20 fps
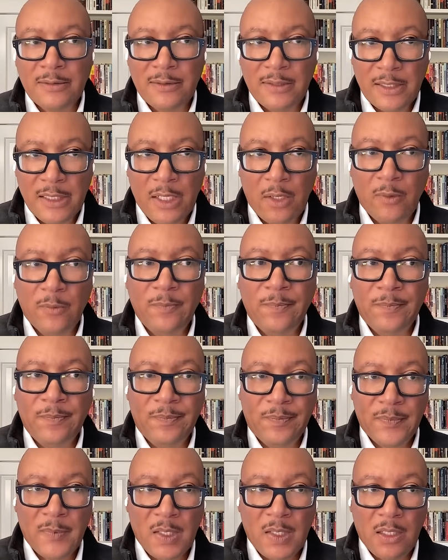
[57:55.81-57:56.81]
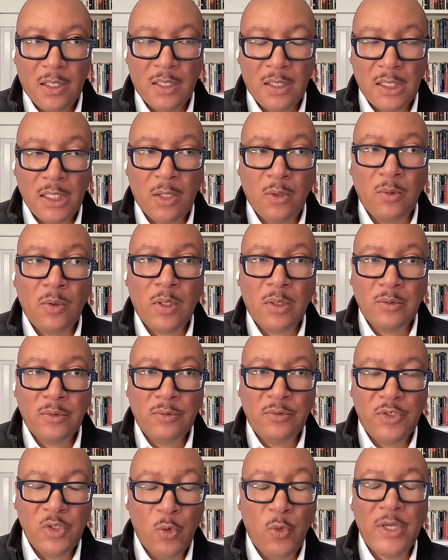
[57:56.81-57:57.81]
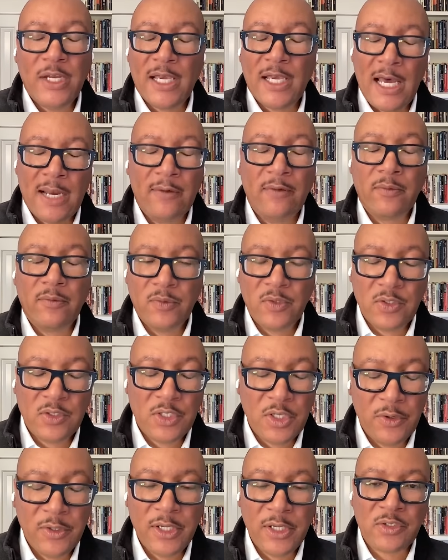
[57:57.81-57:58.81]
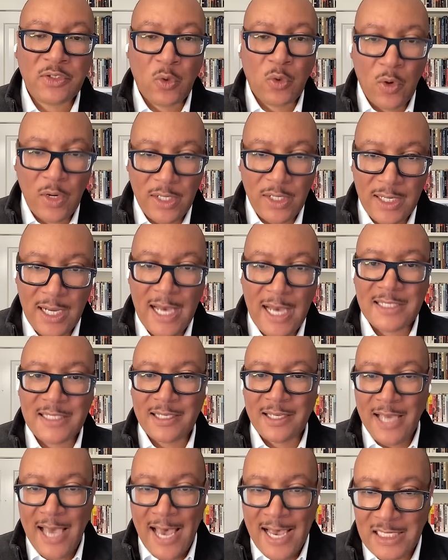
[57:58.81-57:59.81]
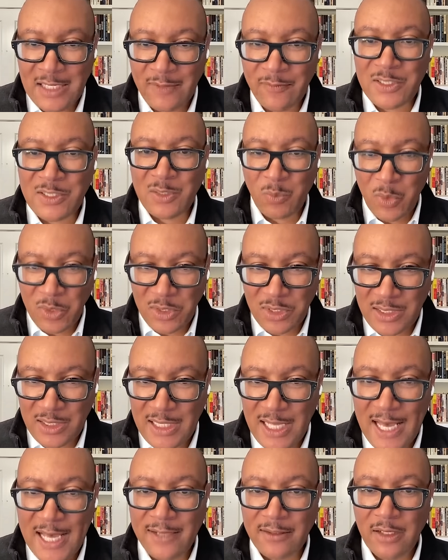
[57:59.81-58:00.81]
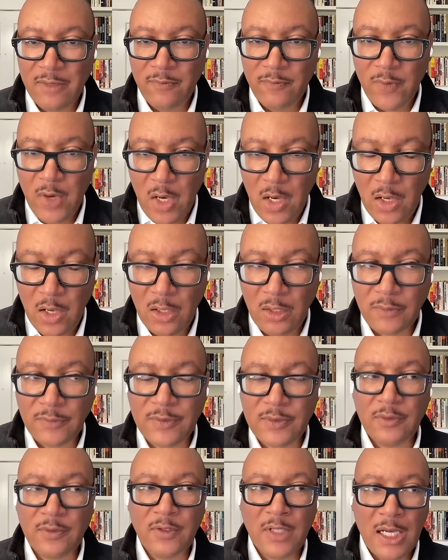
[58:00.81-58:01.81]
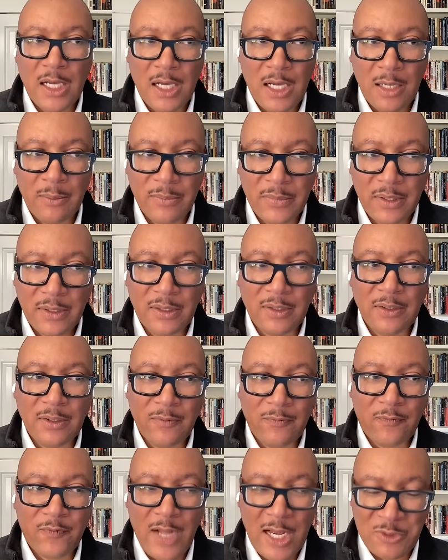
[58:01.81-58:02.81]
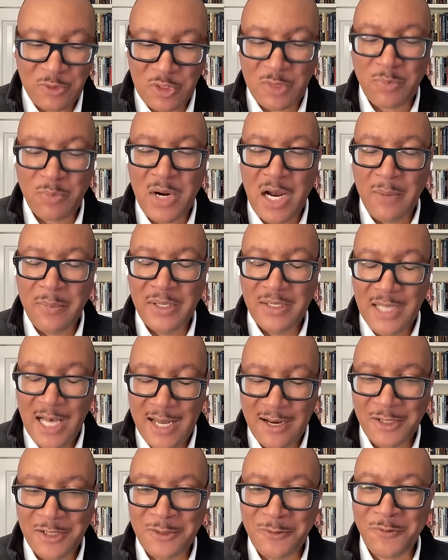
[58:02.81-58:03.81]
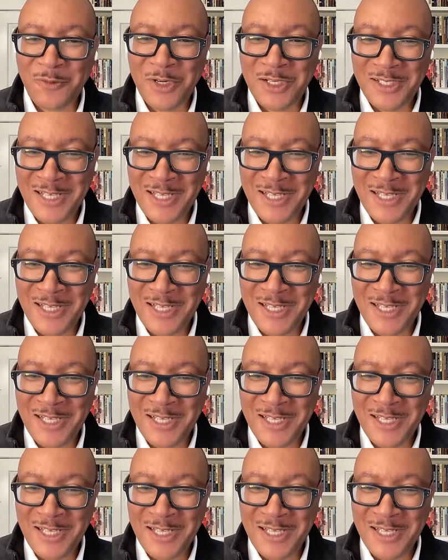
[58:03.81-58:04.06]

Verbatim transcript: you know, you know, doing the kind of serious organizing activism work that that involves, um, fosters are probably not on the front